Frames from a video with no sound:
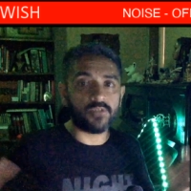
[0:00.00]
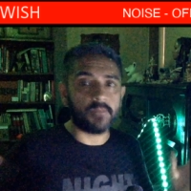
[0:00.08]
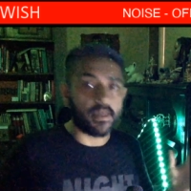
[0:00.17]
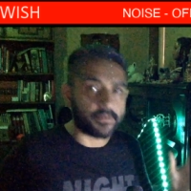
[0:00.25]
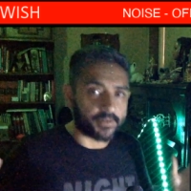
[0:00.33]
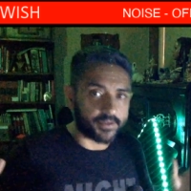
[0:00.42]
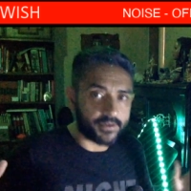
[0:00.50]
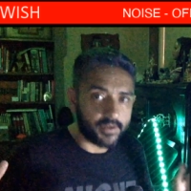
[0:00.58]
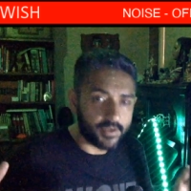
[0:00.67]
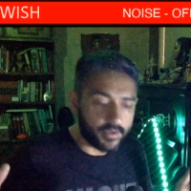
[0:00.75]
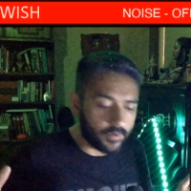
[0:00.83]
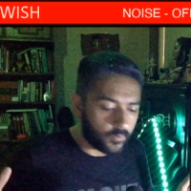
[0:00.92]
better
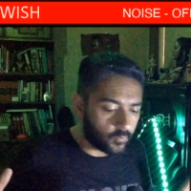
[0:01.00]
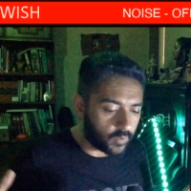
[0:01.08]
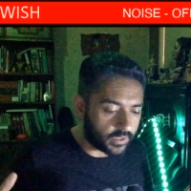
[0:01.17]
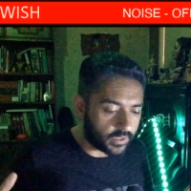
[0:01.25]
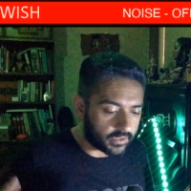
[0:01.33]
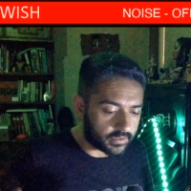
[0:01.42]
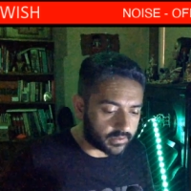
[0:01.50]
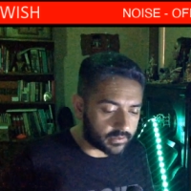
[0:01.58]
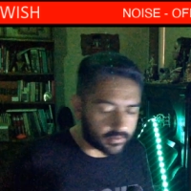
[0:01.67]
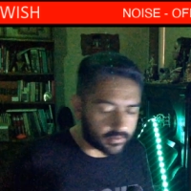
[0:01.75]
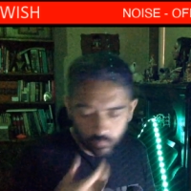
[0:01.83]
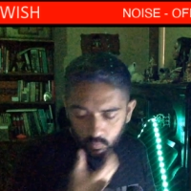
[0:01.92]
when
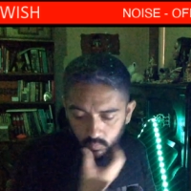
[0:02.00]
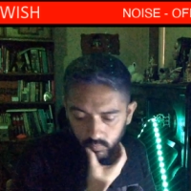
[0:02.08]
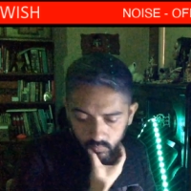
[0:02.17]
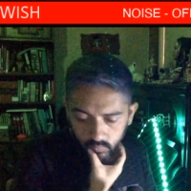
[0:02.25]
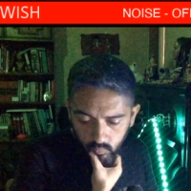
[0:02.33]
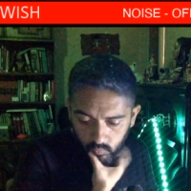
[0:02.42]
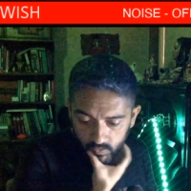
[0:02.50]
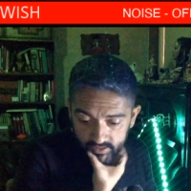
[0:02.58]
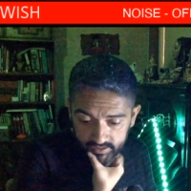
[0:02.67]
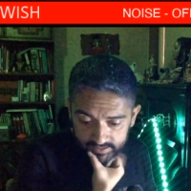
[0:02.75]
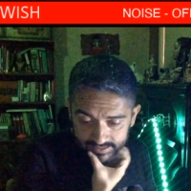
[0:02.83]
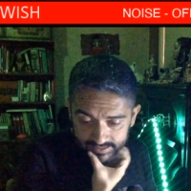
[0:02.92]
it's when
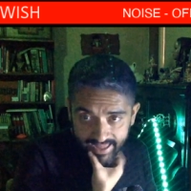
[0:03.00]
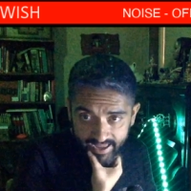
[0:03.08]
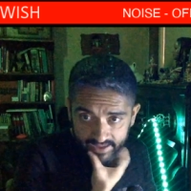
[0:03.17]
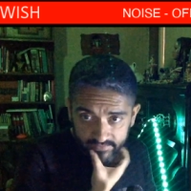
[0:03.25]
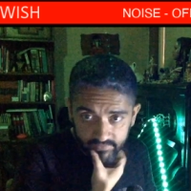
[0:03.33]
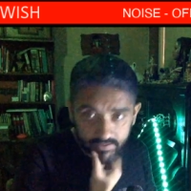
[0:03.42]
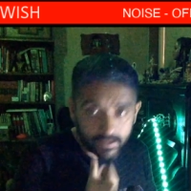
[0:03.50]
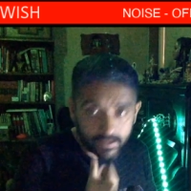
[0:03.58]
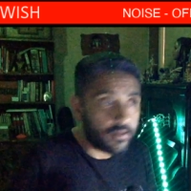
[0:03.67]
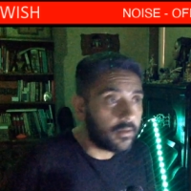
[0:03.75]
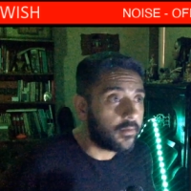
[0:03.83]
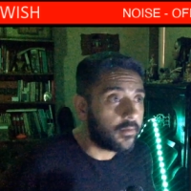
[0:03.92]
it's live.
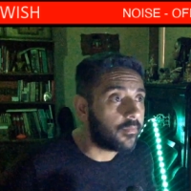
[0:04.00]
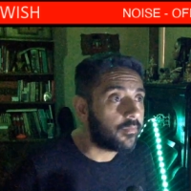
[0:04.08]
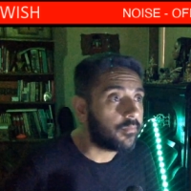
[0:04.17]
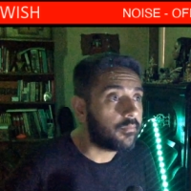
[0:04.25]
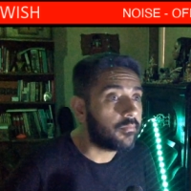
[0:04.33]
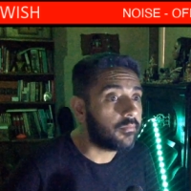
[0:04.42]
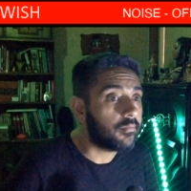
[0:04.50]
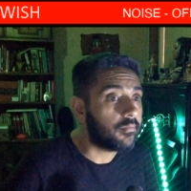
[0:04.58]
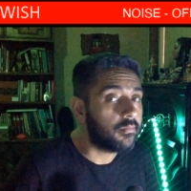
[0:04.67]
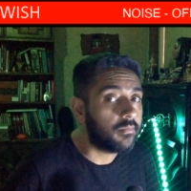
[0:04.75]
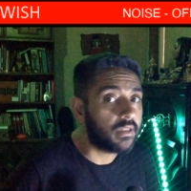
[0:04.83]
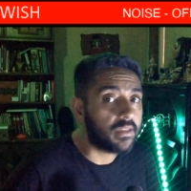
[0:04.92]

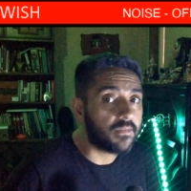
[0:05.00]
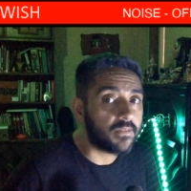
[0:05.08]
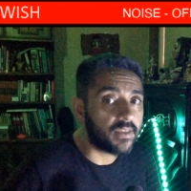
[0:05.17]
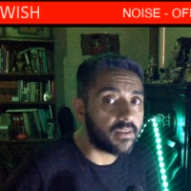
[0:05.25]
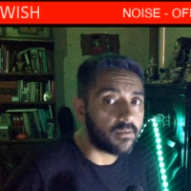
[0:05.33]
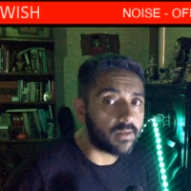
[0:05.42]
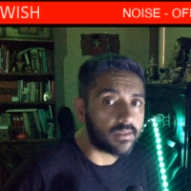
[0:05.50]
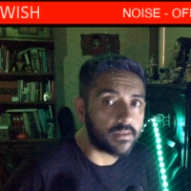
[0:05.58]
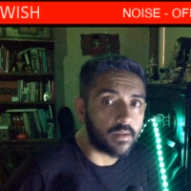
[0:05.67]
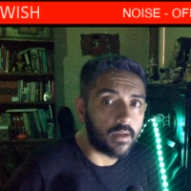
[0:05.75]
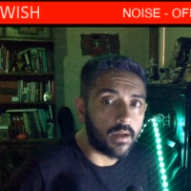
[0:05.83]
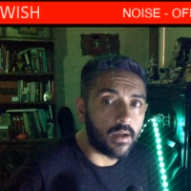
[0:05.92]
But the video was
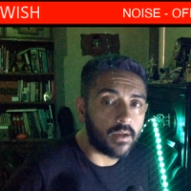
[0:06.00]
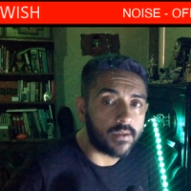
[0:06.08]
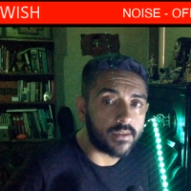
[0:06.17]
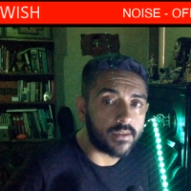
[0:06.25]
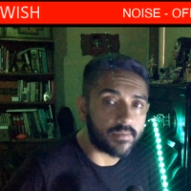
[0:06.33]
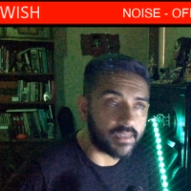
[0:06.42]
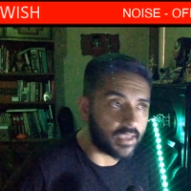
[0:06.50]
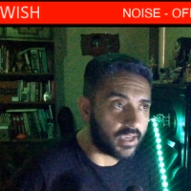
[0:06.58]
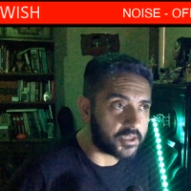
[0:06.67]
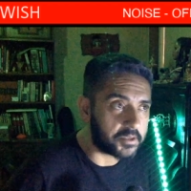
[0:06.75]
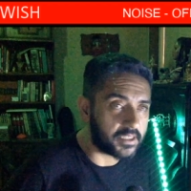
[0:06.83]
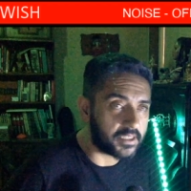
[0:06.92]
awesome. They
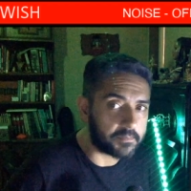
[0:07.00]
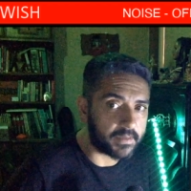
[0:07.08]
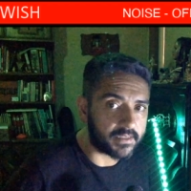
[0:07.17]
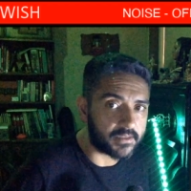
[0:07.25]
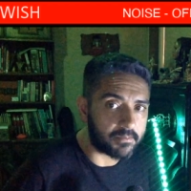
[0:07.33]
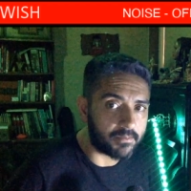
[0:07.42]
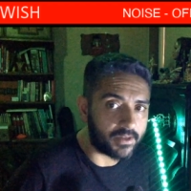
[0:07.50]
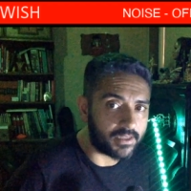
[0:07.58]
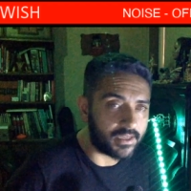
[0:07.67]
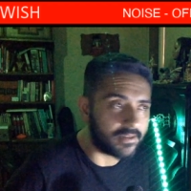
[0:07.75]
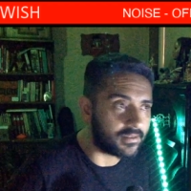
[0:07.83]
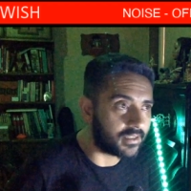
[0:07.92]
actually spent some
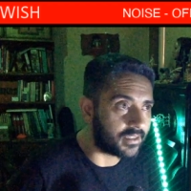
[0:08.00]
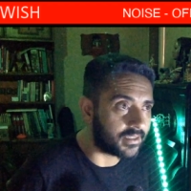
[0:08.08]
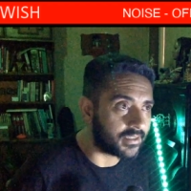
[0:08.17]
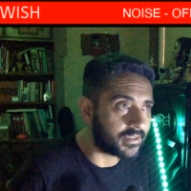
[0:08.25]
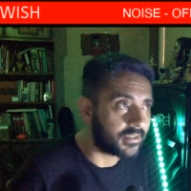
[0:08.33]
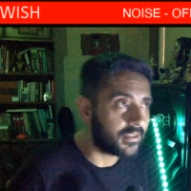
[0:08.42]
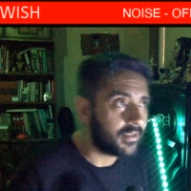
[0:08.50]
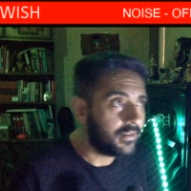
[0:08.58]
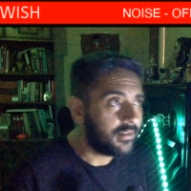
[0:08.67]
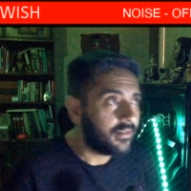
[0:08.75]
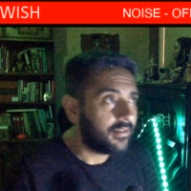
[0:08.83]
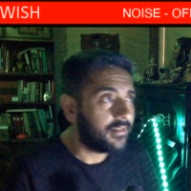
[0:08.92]
money on this.
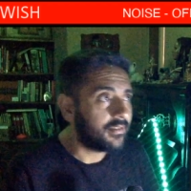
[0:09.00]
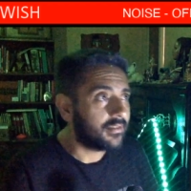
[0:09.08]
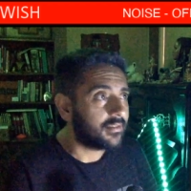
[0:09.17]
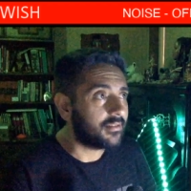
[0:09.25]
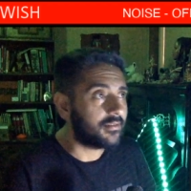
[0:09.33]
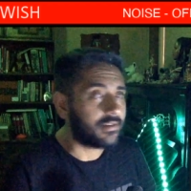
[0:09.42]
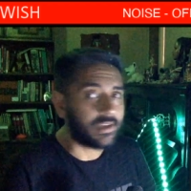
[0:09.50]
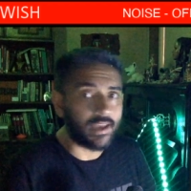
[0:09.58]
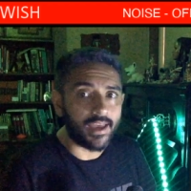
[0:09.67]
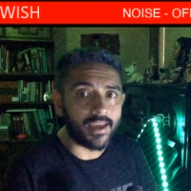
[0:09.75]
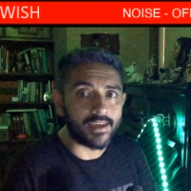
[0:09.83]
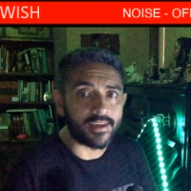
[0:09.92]

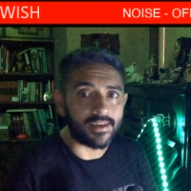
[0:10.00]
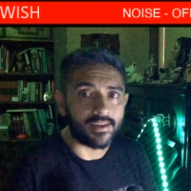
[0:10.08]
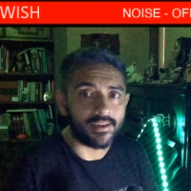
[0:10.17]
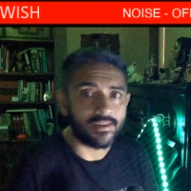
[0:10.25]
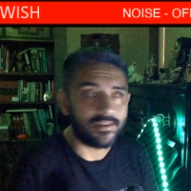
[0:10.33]
Okay.